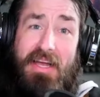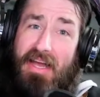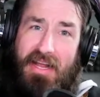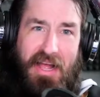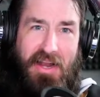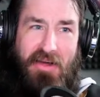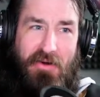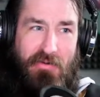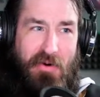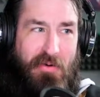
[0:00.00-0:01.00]
I
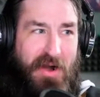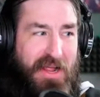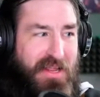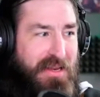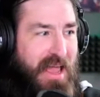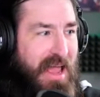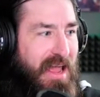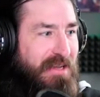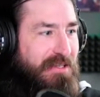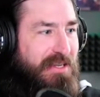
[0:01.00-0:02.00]
know, right?
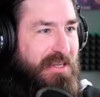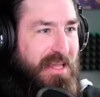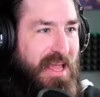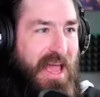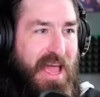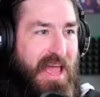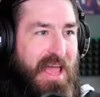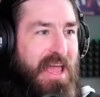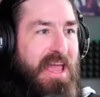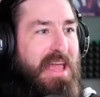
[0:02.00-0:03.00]
Age,
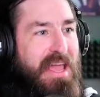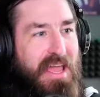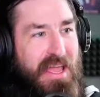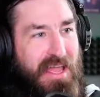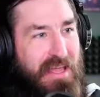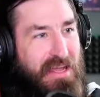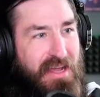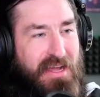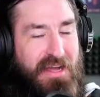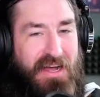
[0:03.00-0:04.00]
yay!
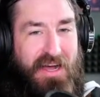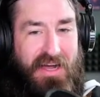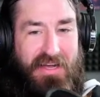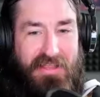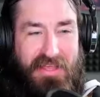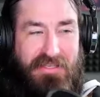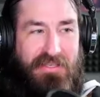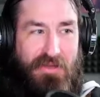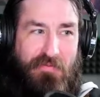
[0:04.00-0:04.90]
Things to look